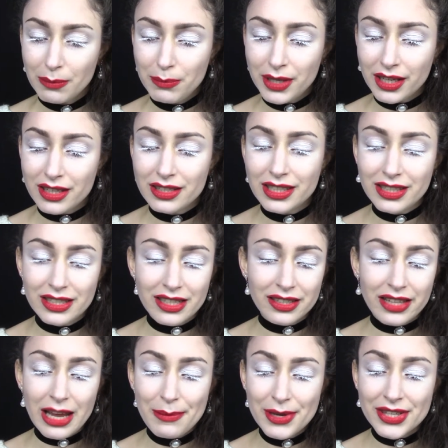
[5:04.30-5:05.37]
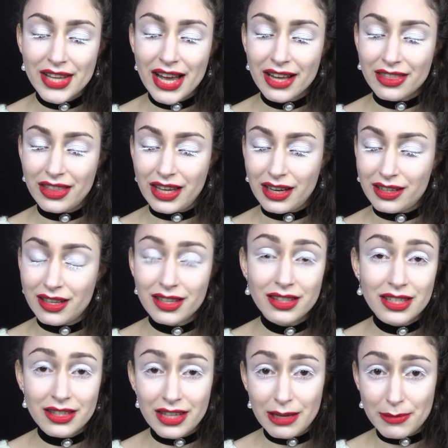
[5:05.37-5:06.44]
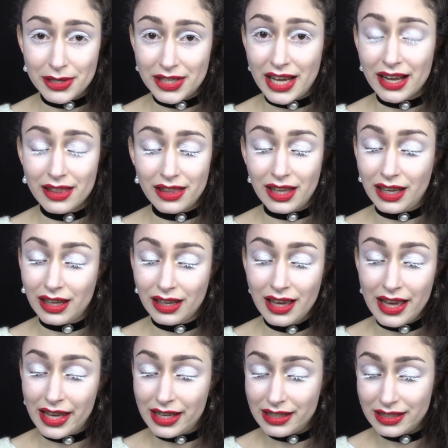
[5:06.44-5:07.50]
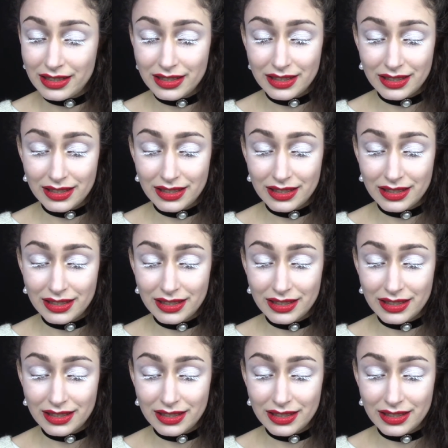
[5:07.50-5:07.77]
because it's the same exact thing, does the same exact thing, and